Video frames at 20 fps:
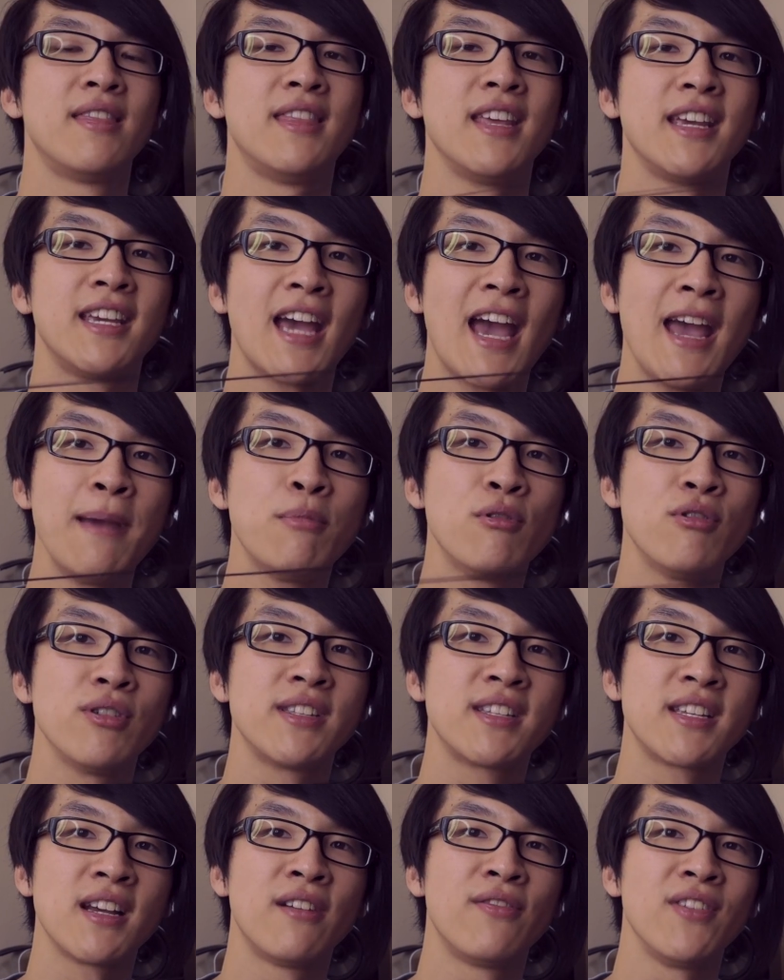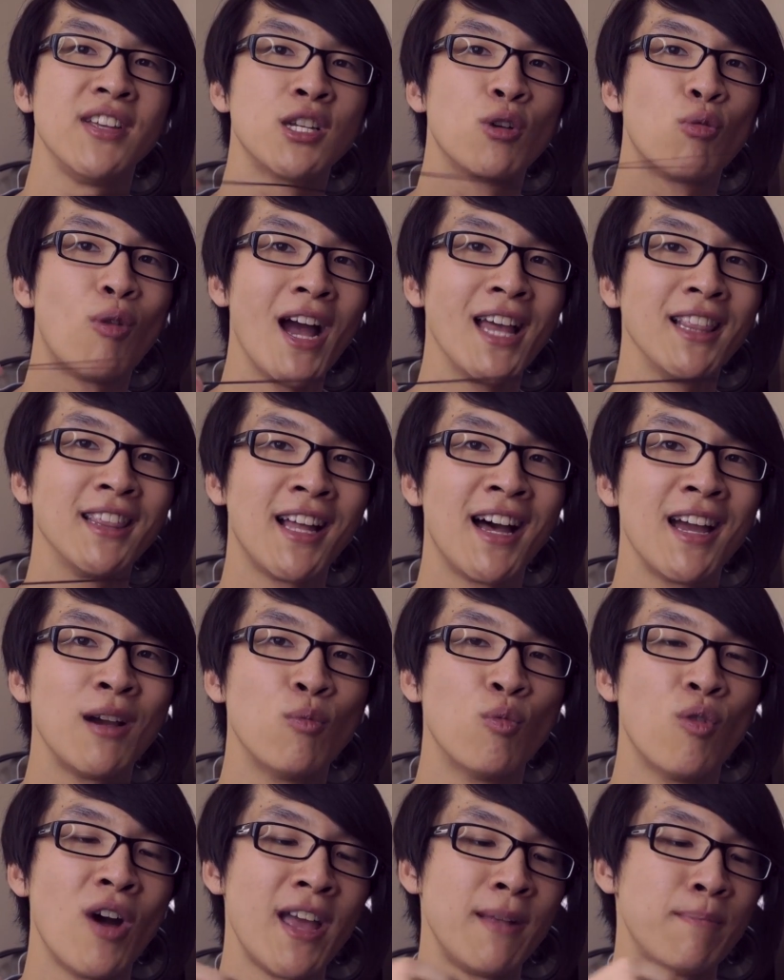The cable itself is quite
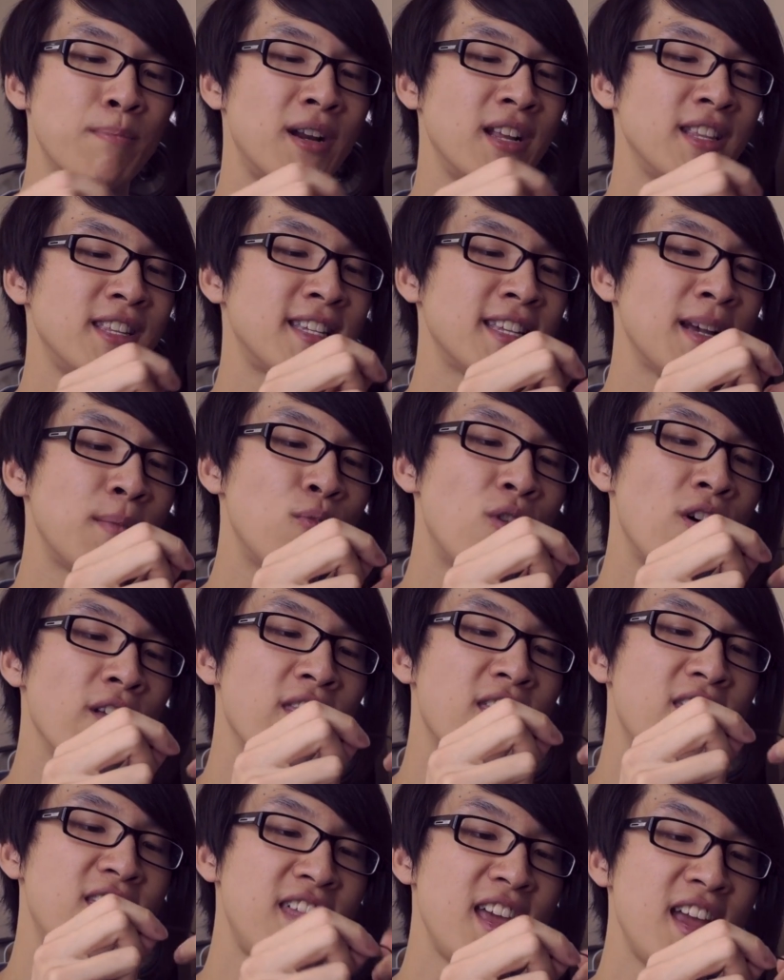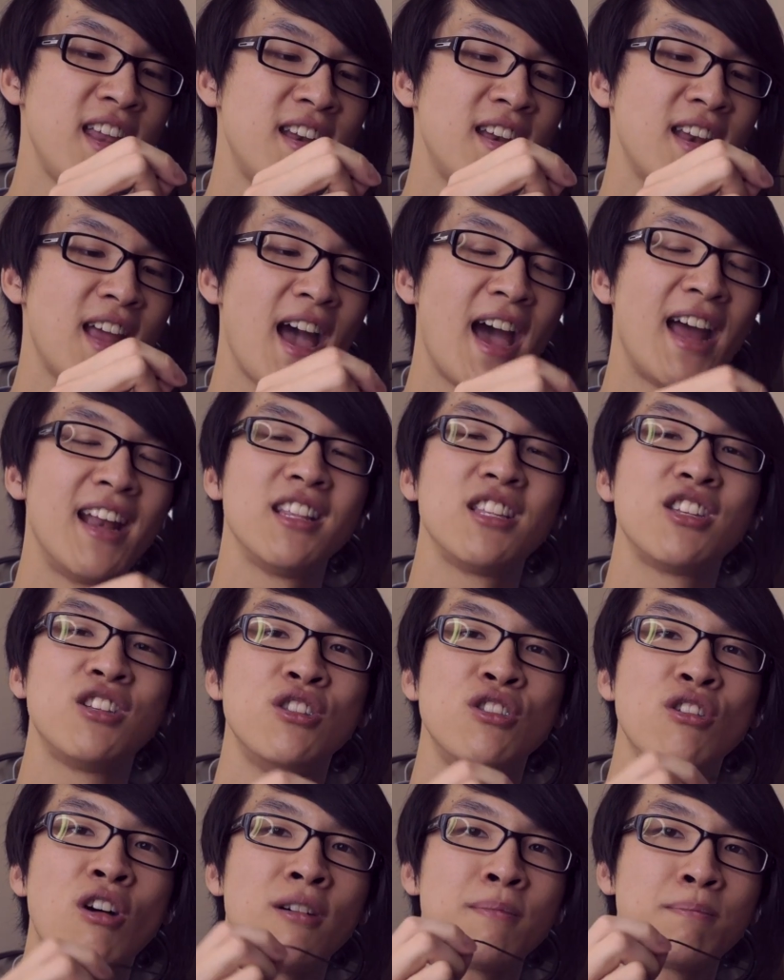lightweight, but it's somewhat thin and it's
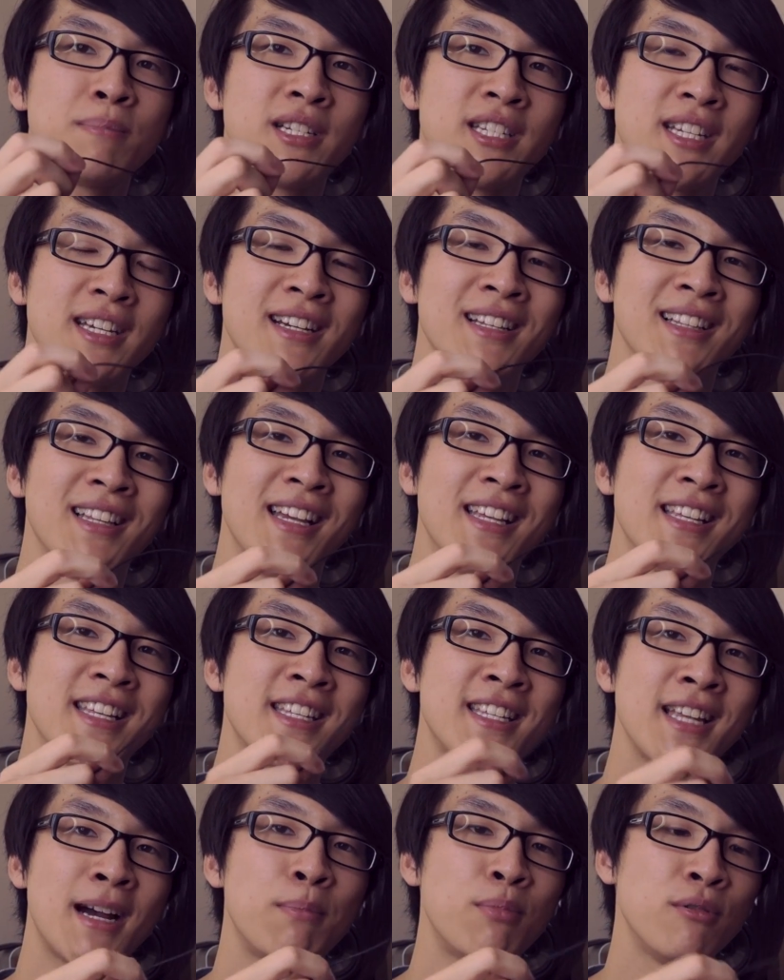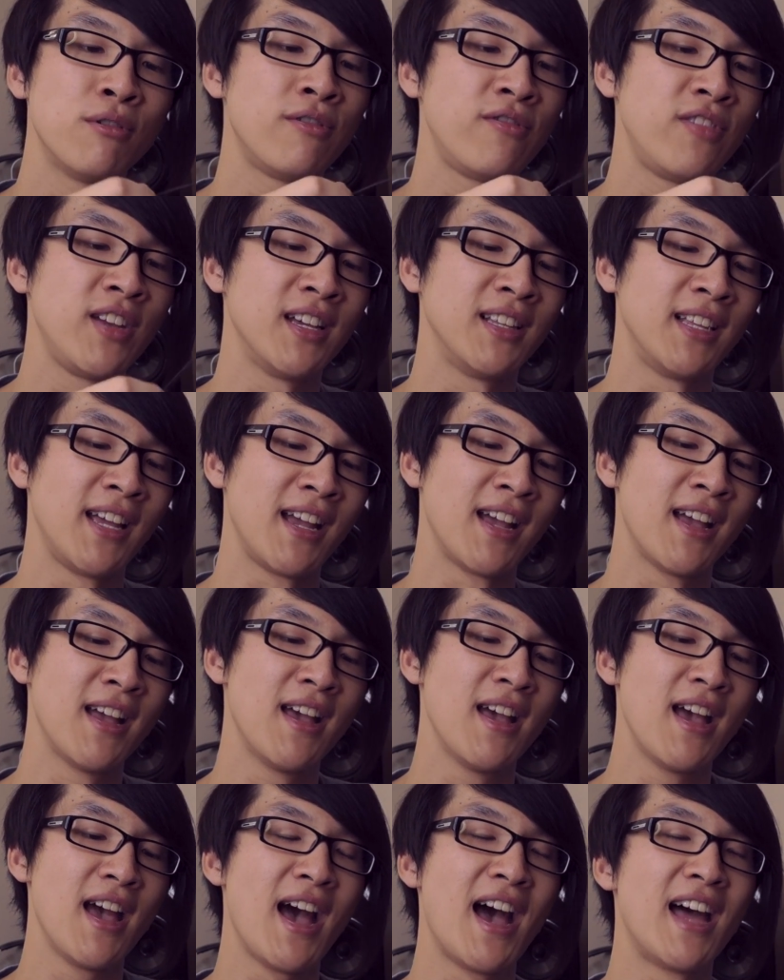not particularly supple feeling,
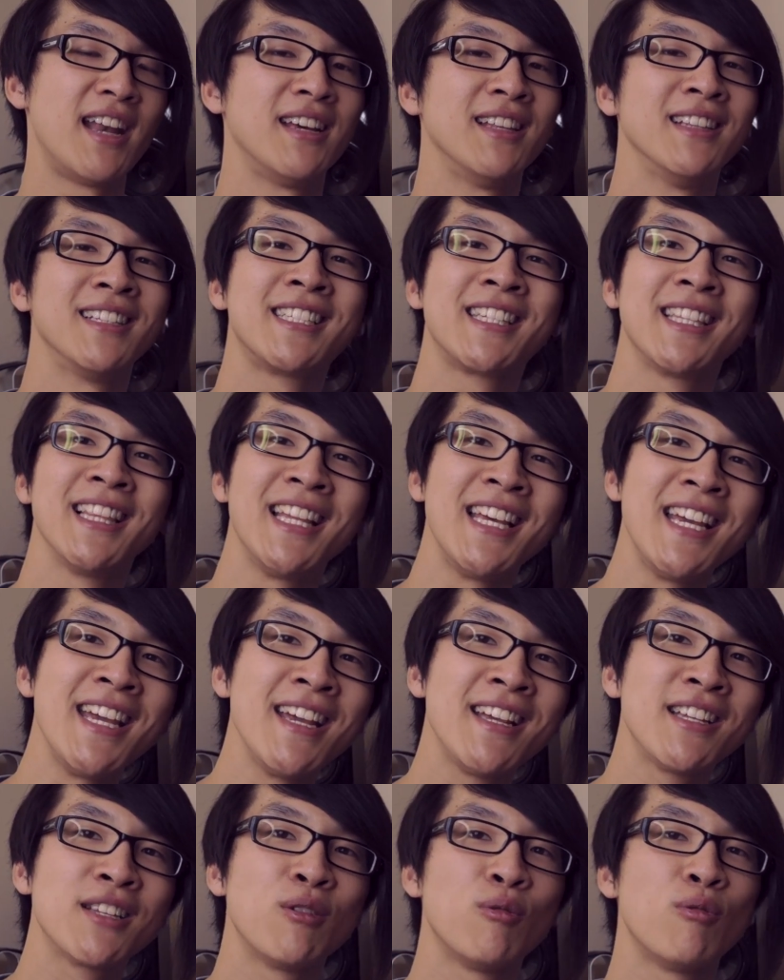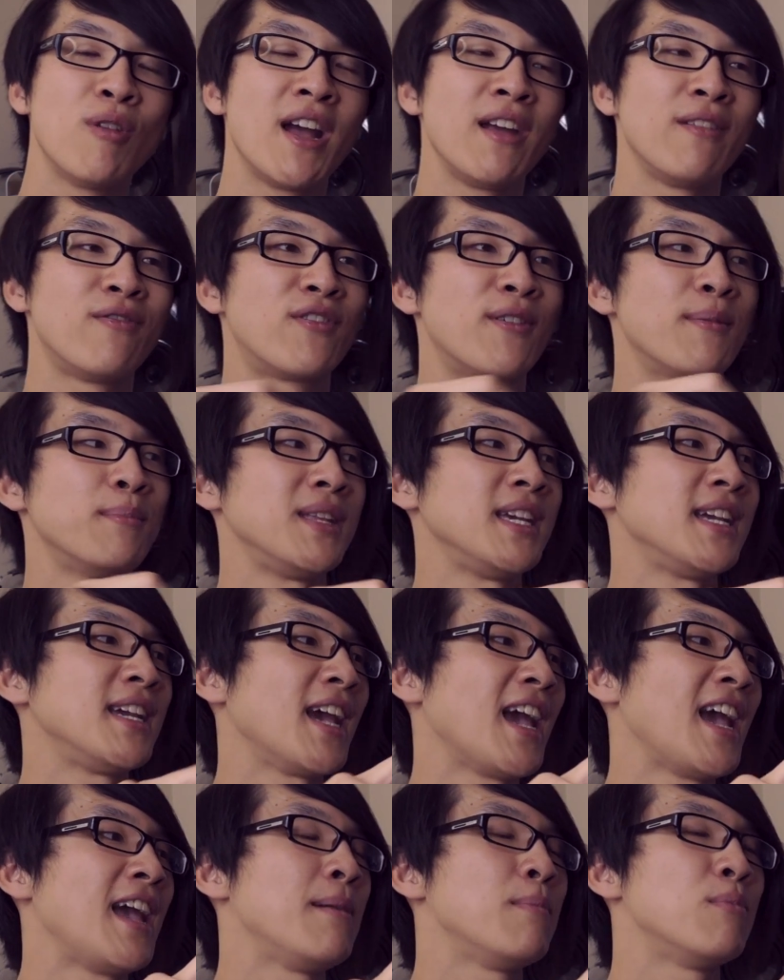and it's leagues away from the
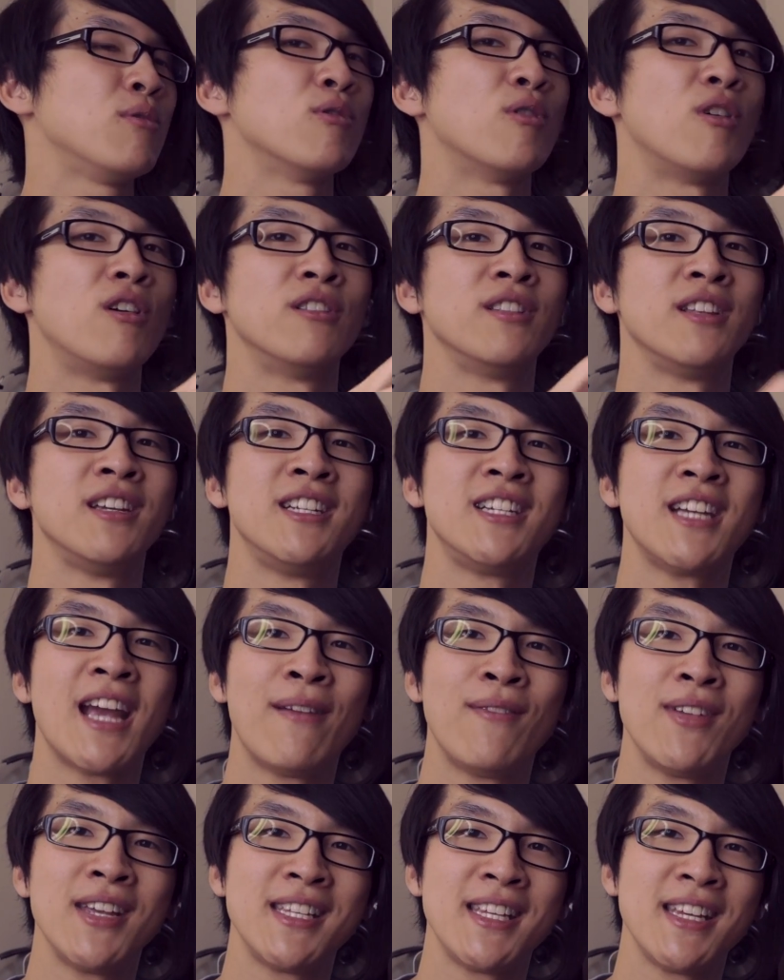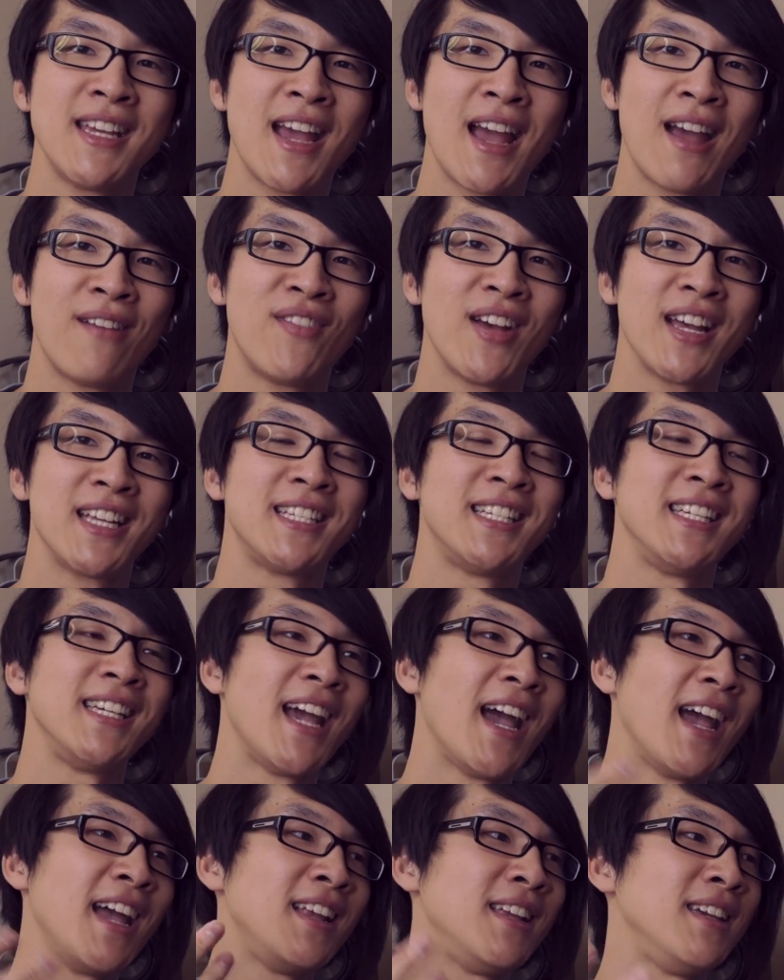cable on the JVC
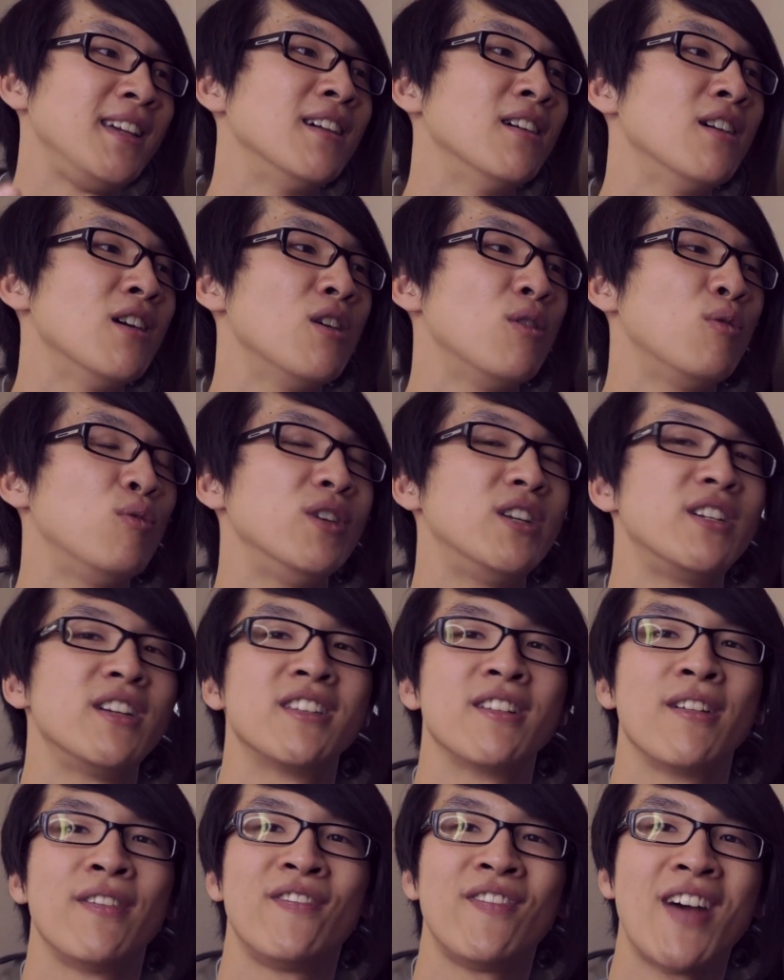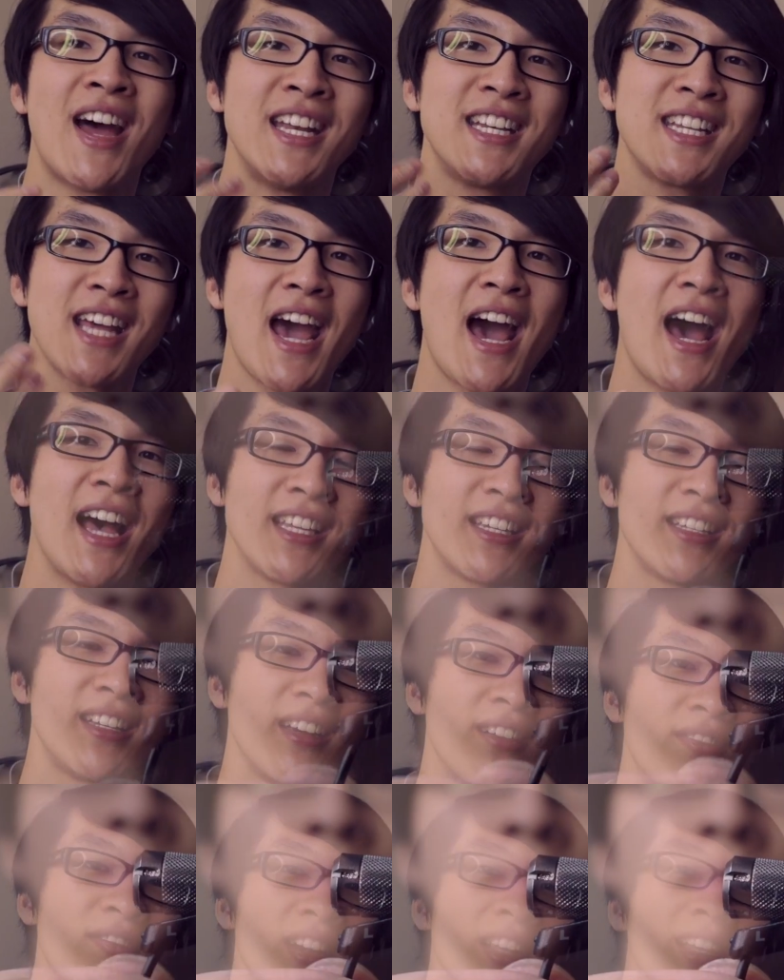FXD80, which is a
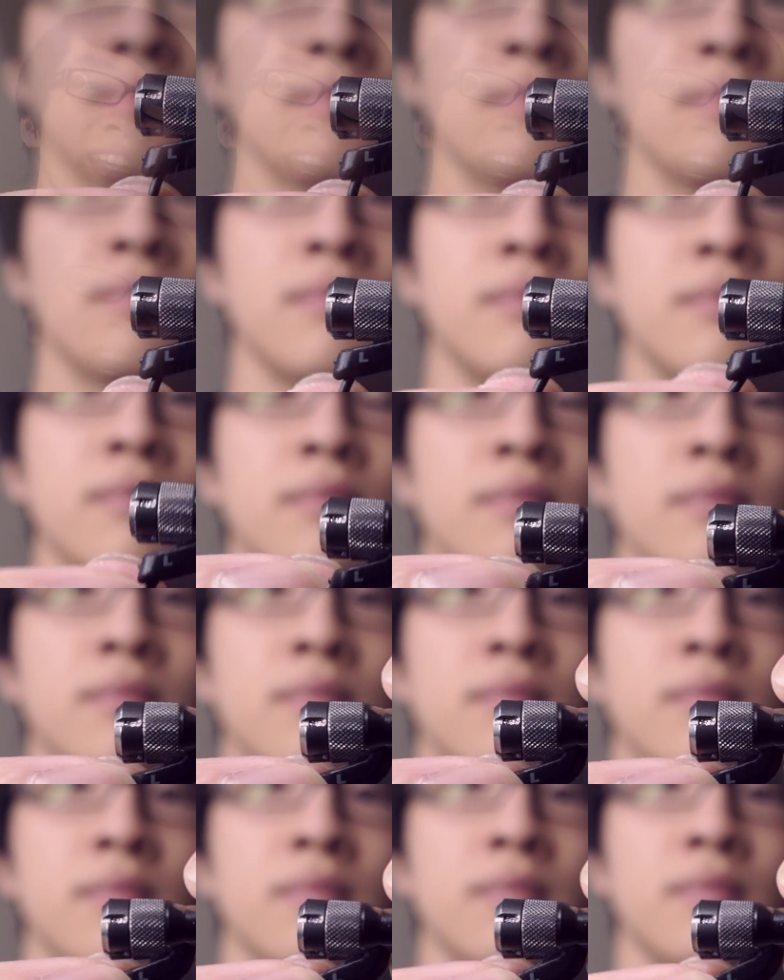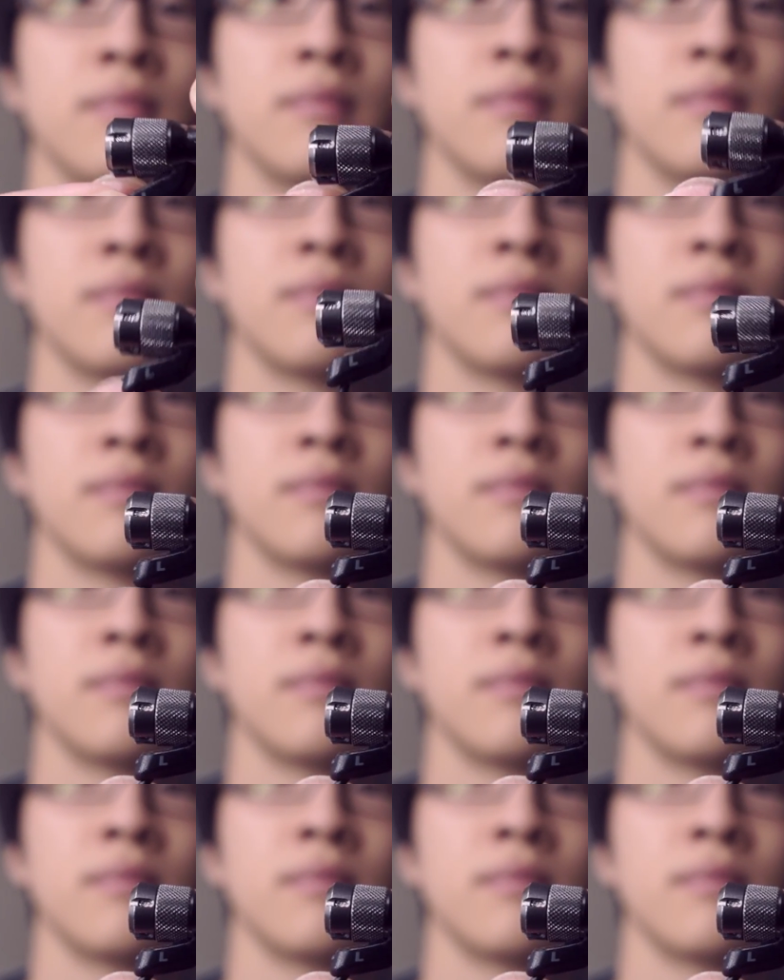fantastic feeling high quality cable,